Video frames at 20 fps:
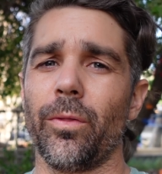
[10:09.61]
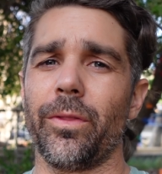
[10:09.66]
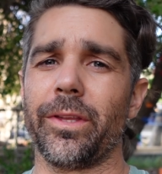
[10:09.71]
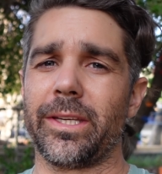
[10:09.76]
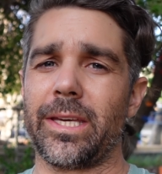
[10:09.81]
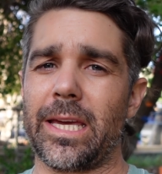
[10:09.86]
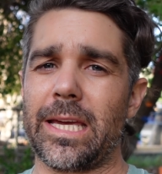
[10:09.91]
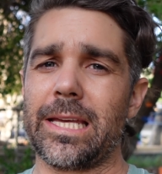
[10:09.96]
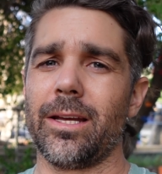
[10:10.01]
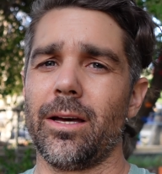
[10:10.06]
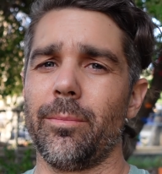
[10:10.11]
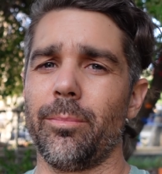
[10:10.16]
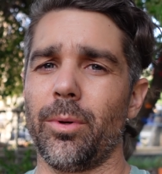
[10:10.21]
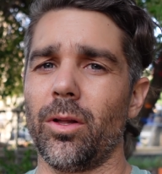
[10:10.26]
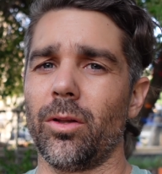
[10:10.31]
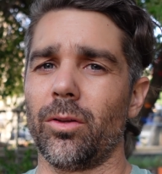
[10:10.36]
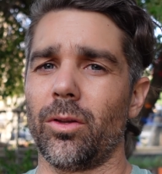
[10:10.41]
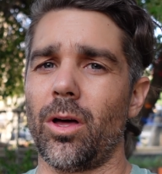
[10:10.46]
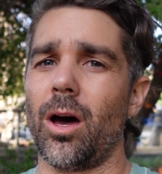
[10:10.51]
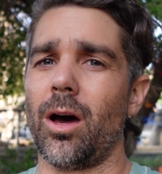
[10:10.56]
the gate up
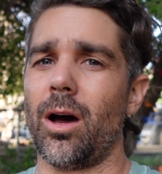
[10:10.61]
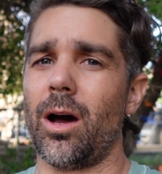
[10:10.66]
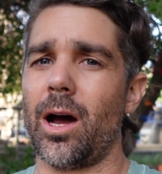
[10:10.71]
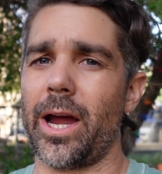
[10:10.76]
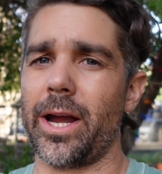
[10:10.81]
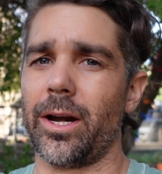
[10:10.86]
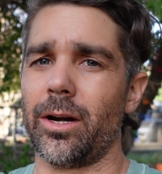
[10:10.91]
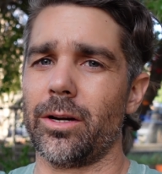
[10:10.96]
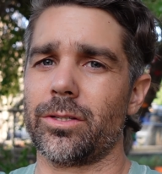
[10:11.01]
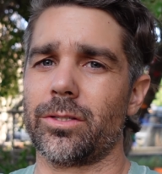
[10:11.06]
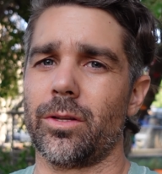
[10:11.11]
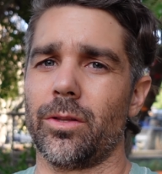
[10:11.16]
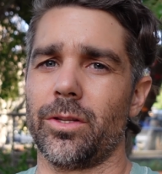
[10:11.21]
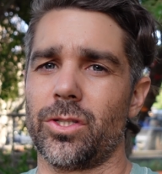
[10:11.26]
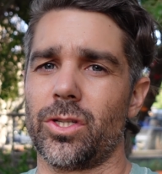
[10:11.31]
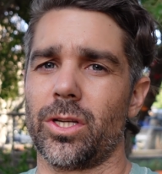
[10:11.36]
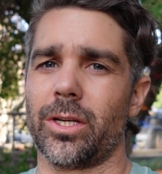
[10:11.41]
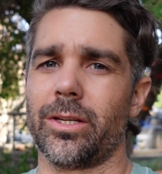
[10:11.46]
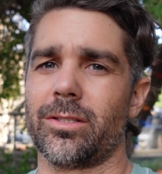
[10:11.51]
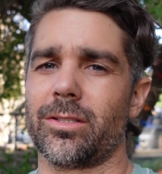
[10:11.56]
a lot higher so the
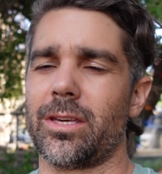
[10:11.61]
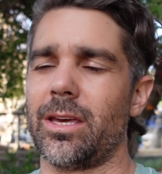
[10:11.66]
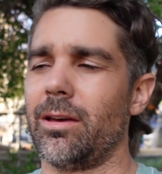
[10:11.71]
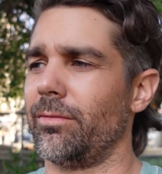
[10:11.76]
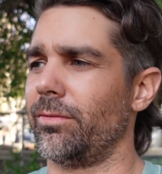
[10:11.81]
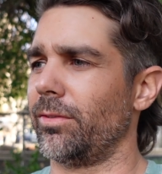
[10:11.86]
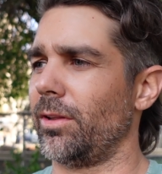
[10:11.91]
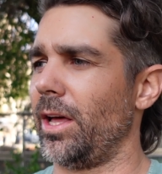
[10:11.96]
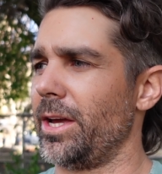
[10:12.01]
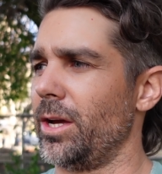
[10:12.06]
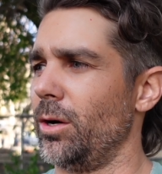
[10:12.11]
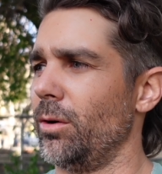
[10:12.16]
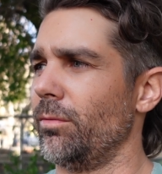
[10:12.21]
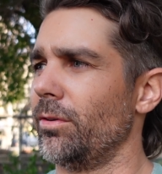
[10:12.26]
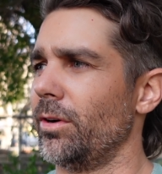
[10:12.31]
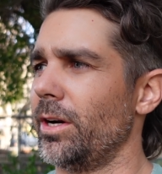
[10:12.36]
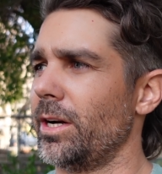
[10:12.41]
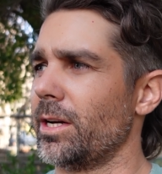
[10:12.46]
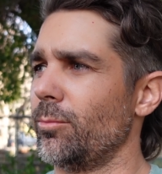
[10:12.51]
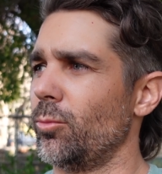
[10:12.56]
chickens can't fly
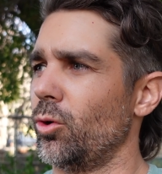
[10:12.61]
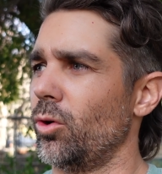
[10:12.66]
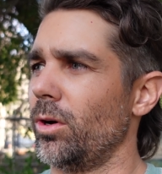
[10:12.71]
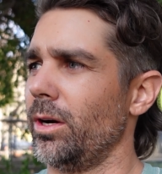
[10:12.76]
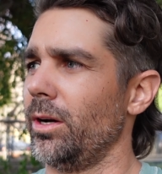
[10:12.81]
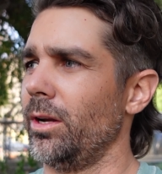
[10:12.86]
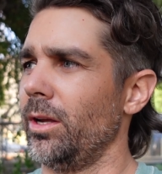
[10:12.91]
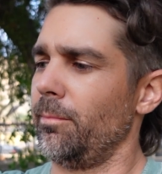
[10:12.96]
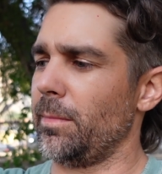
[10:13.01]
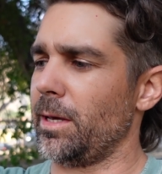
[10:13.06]
over anymore.